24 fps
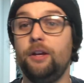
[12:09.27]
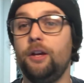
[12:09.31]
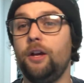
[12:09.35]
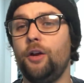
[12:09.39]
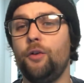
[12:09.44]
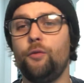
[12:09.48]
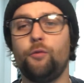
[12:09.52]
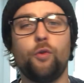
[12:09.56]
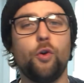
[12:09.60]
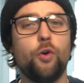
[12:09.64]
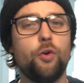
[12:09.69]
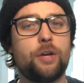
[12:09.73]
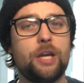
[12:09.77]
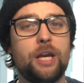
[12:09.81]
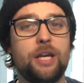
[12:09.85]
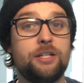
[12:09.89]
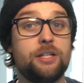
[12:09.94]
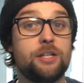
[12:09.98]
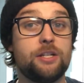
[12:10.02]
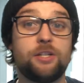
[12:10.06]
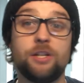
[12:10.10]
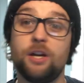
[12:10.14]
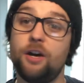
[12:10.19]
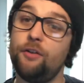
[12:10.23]
A roll cage
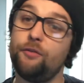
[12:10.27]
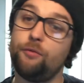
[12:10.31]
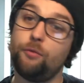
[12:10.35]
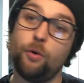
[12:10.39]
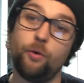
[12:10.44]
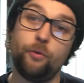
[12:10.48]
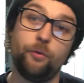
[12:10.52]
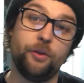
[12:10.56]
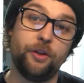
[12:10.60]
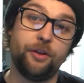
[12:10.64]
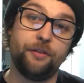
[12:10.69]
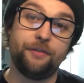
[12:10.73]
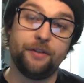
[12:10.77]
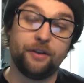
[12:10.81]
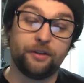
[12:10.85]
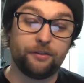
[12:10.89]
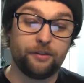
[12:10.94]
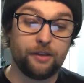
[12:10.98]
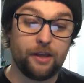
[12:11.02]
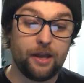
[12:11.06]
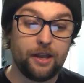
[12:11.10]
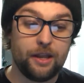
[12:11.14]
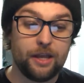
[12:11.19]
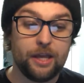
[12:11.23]
itself won't really fix
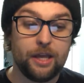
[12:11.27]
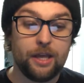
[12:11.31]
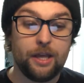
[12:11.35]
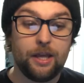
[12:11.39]
that.